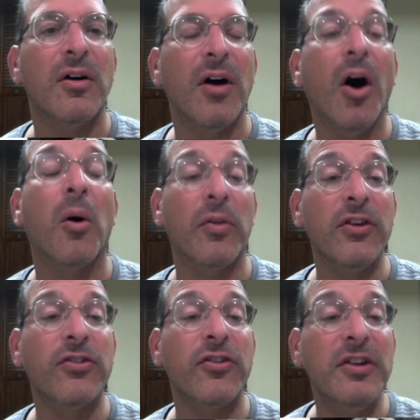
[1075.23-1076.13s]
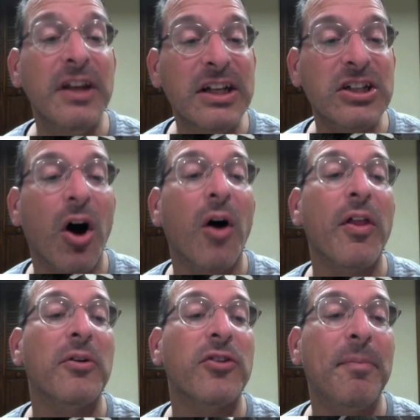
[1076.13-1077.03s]
Oh, this is a Nietzsche. Oh, that
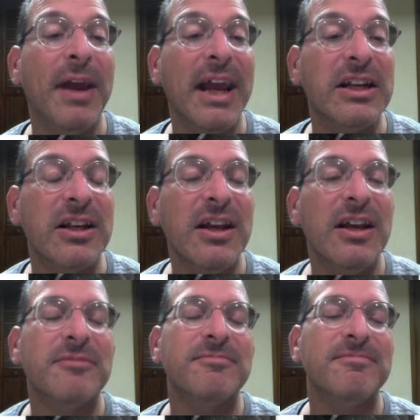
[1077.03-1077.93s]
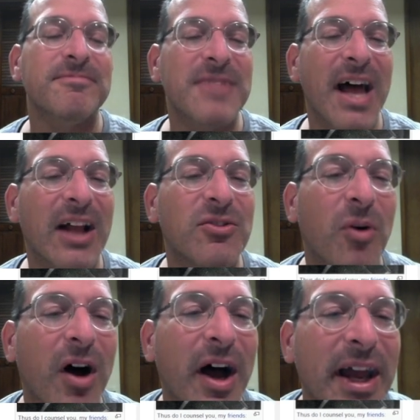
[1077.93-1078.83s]
was a page. That's
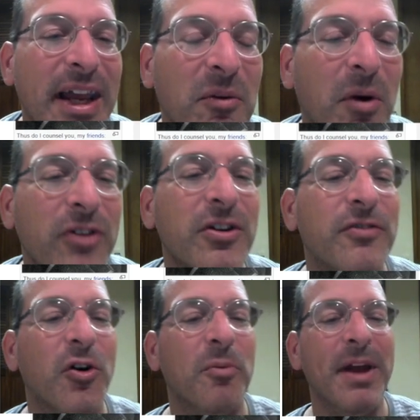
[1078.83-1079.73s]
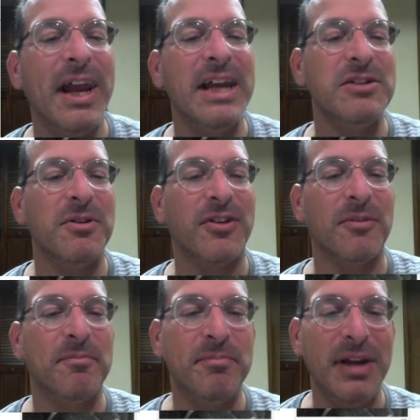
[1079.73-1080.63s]
why it wasn't a full page. It was a
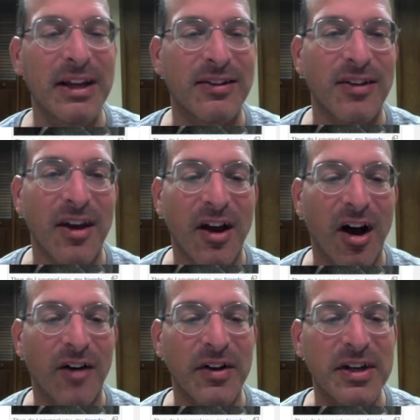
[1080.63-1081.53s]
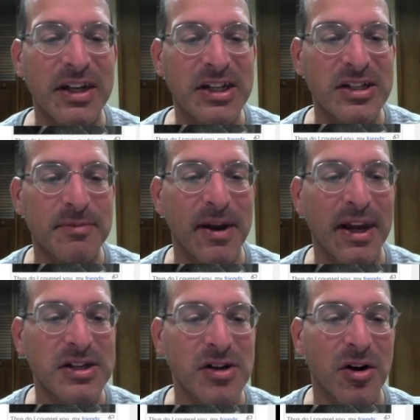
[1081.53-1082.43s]
piece of a Nietzsche
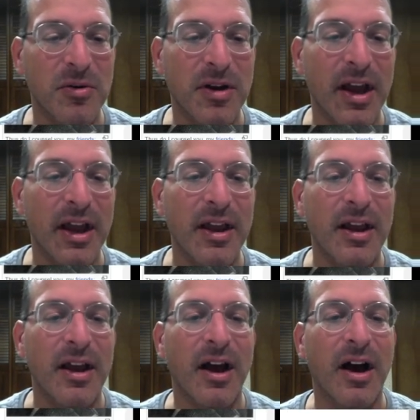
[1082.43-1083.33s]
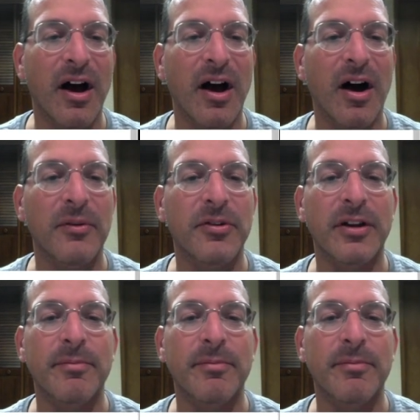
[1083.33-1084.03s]
page. Okay. Uh, so let's